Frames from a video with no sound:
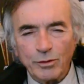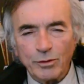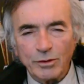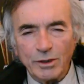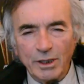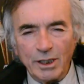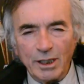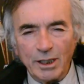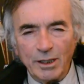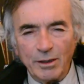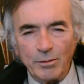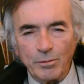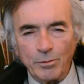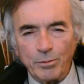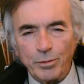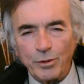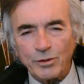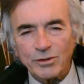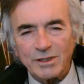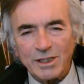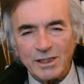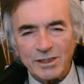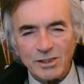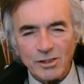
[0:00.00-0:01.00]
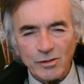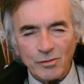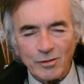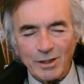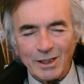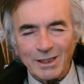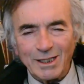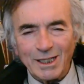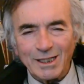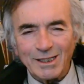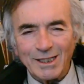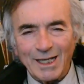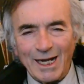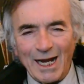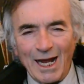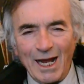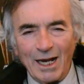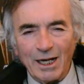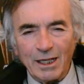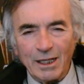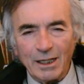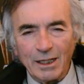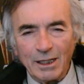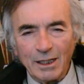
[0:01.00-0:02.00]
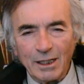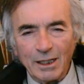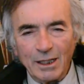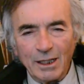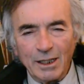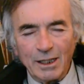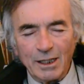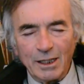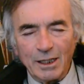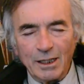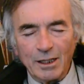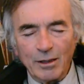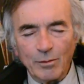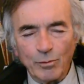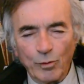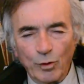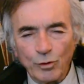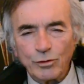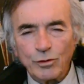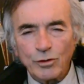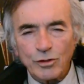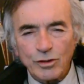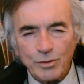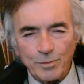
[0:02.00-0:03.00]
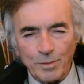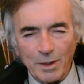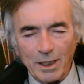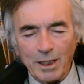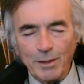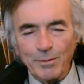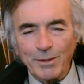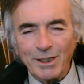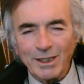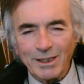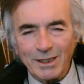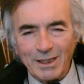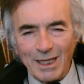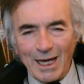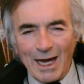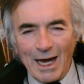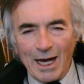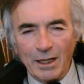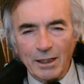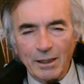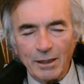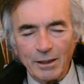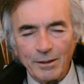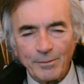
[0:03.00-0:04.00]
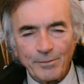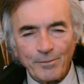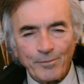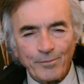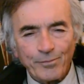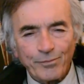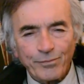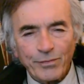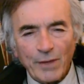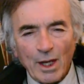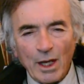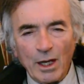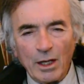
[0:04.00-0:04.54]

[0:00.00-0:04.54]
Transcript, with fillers: whole lot of info on the film itself since the two spend most of the time speaking in generalities.